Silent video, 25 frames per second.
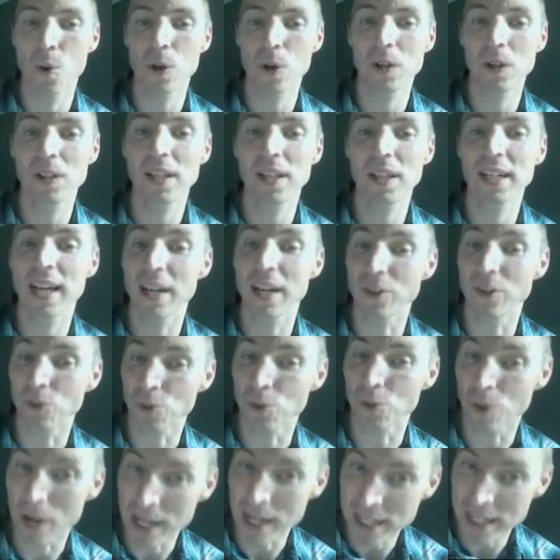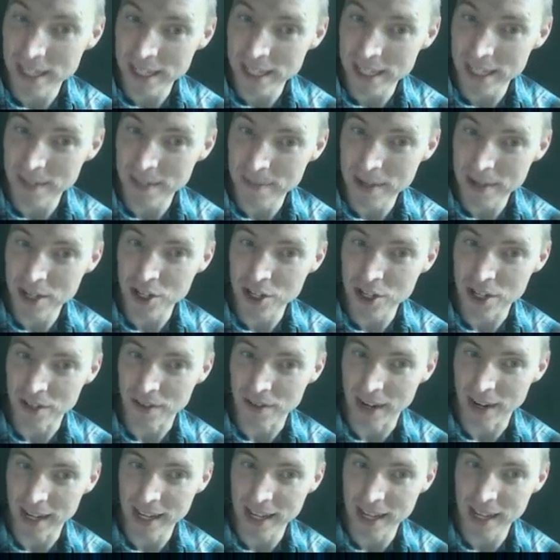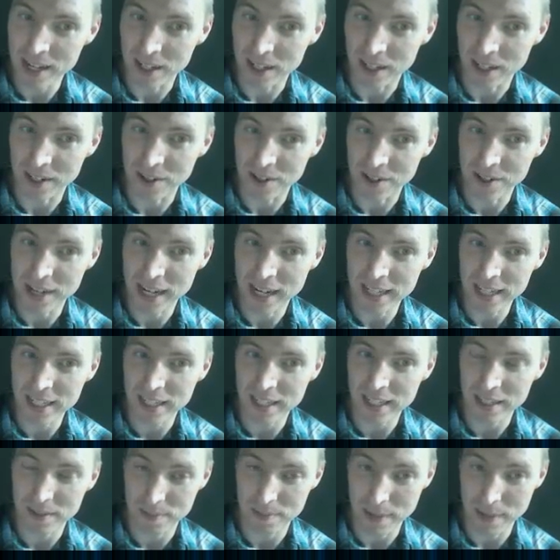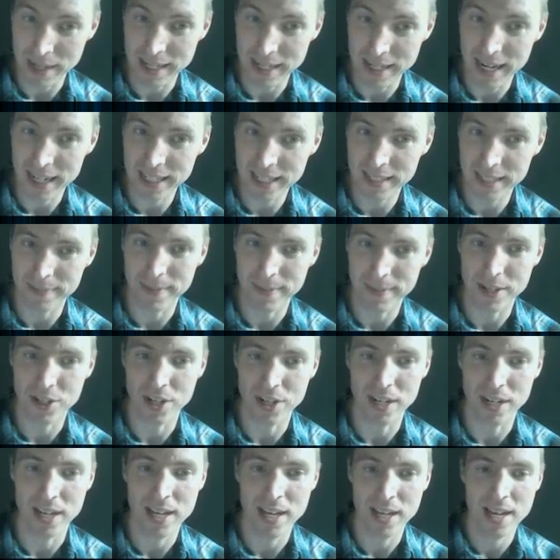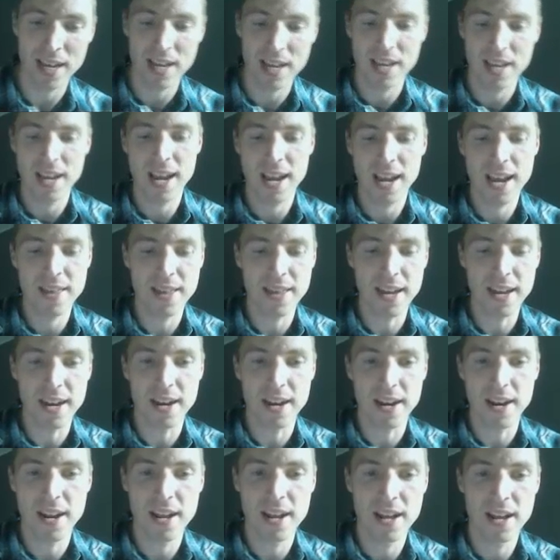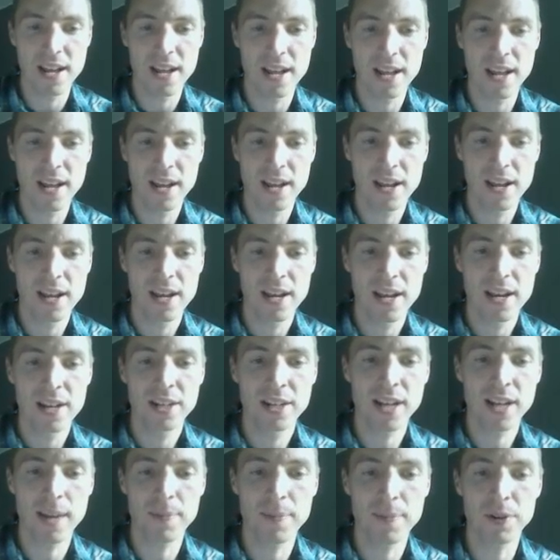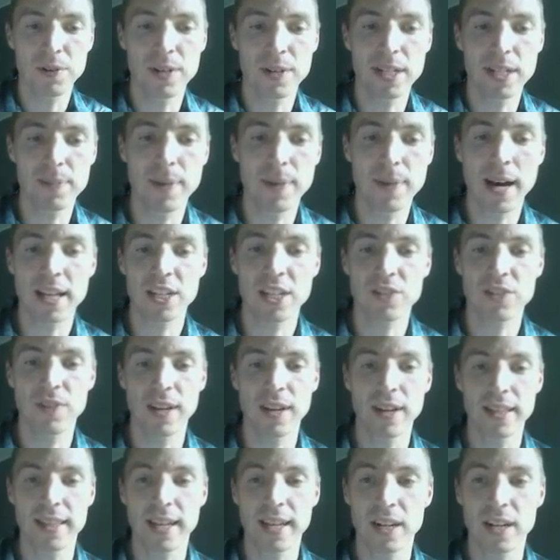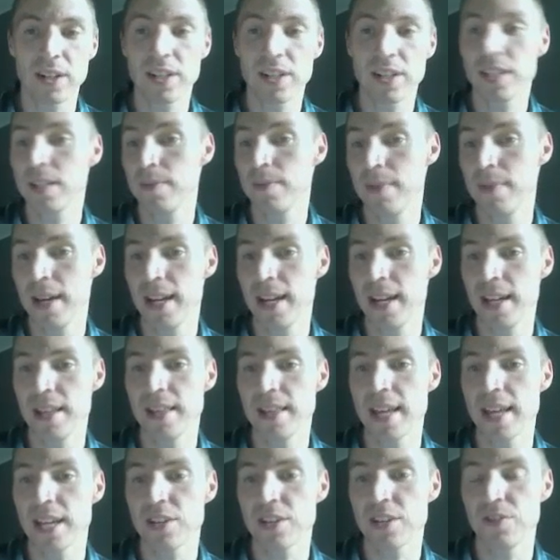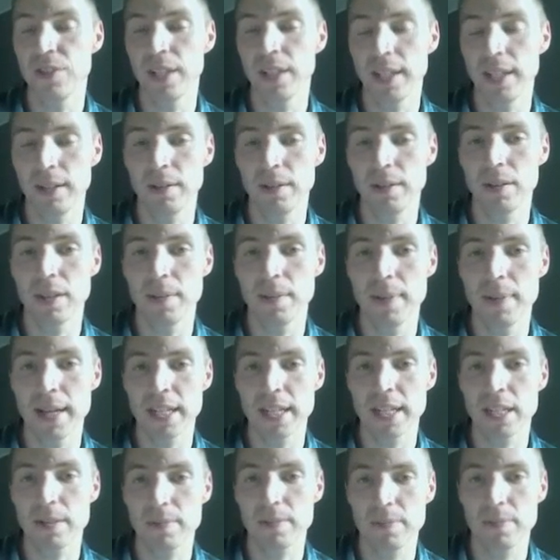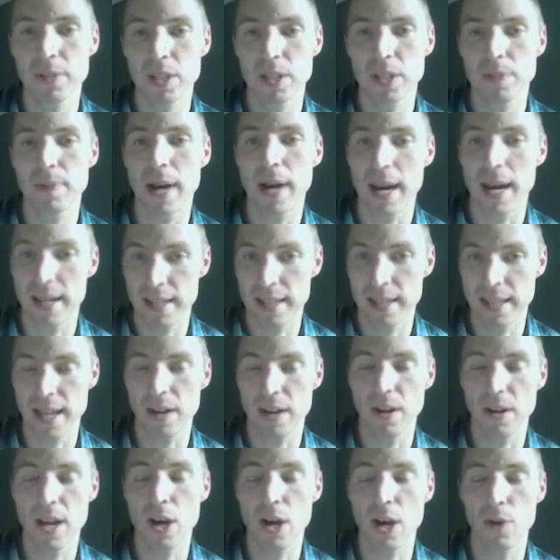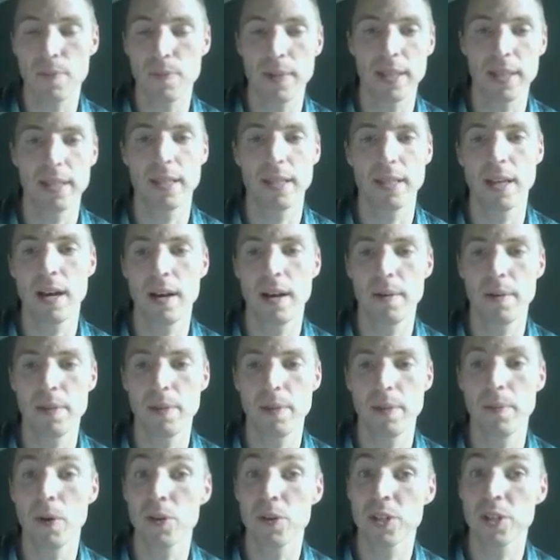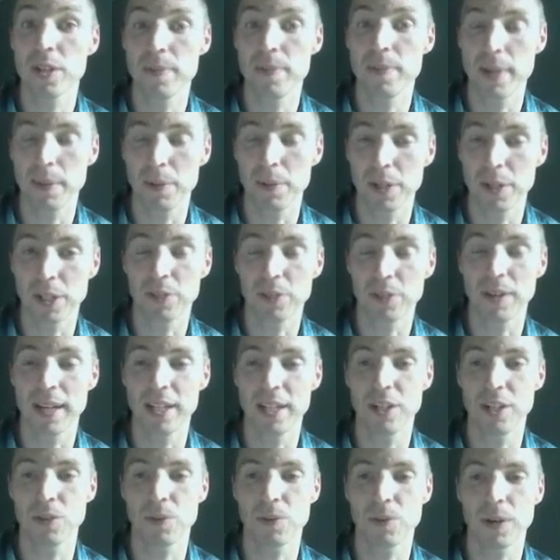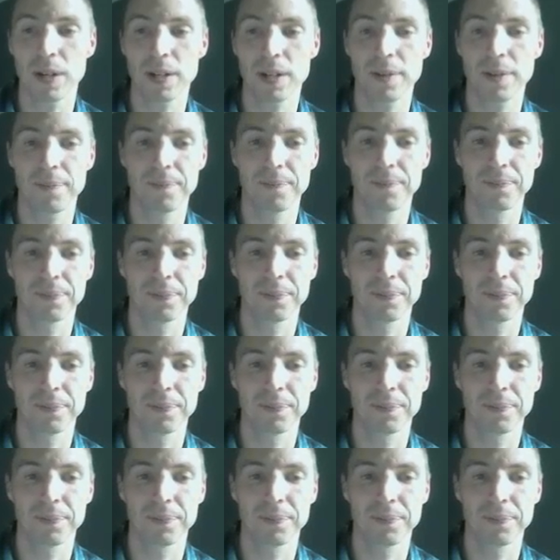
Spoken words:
or click on Write Submission right here under text by text submission, and then type your response right there to submit it. That's really the best spot. That'll help me the most to be able to grade your work.